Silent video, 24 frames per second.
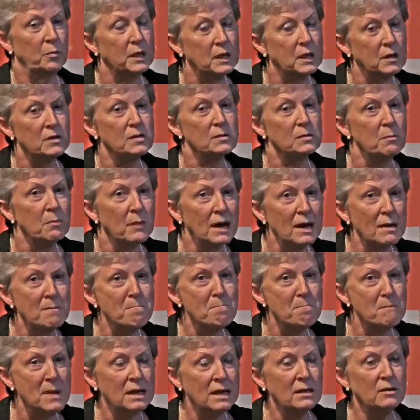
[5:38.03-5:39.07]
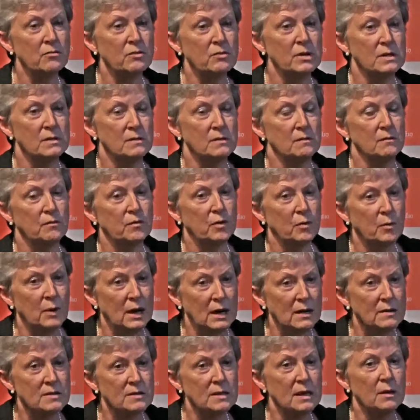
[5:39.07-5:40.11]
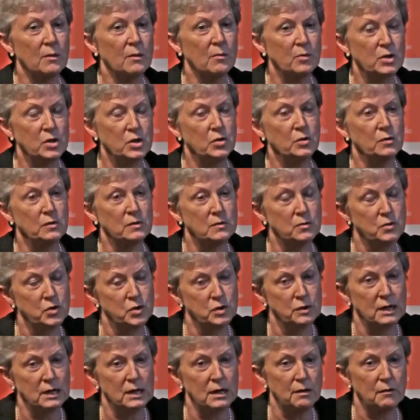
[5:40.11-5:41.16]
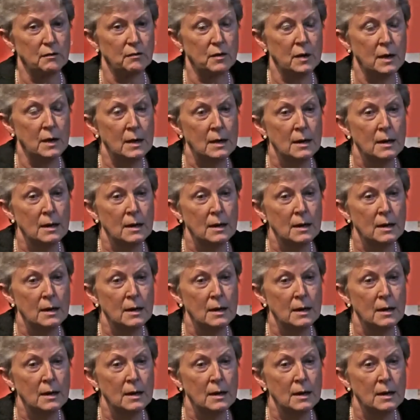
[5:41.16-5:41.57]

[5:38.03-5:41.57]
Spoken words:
Because my main reason for why I'm saying we should leave